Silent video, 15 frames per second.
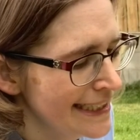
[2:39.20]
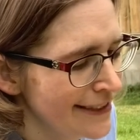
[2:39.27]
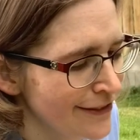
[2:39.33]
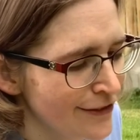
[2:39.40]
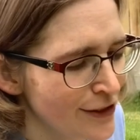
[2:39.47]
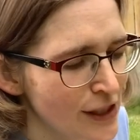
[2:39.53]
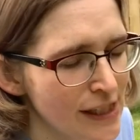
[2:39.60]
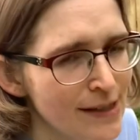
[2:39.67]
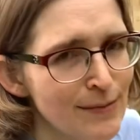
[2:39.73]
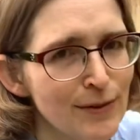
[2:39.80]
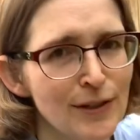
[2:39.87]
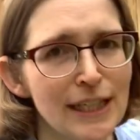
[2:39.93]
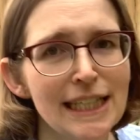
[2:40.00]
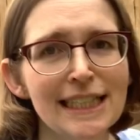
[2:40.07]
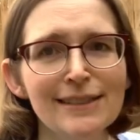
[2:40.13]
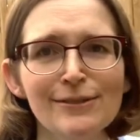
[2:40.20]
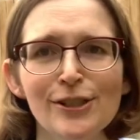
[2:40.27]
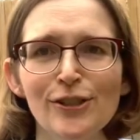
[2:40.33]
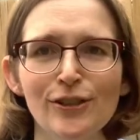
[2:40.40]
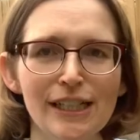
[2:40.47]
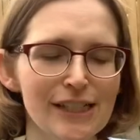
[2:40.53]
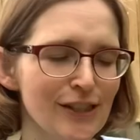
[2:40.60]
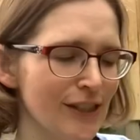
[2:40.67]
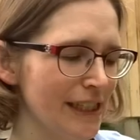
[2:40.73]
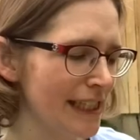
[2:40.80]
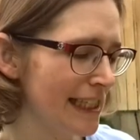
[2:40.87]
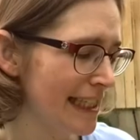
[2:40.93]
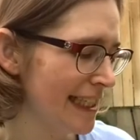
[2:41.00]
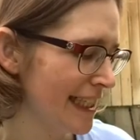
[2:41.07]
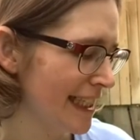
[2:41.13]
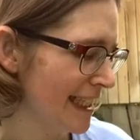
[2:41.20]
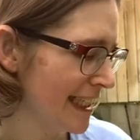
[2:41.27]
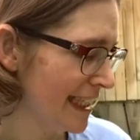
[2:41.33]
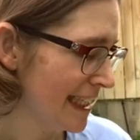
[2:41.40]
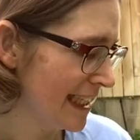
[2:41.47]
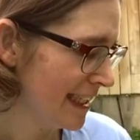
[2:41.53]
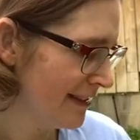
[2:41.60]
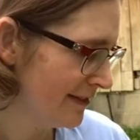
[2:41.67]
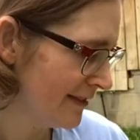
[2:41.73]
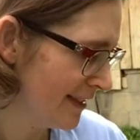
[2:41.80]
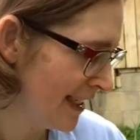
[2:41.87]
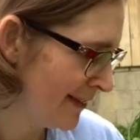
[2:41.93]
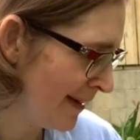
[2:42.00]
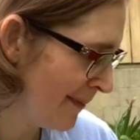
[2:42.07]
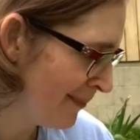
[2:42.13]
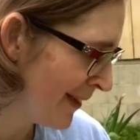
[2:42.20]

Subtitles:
for summer reading. I wish you guys could see all this stuff. Anyway,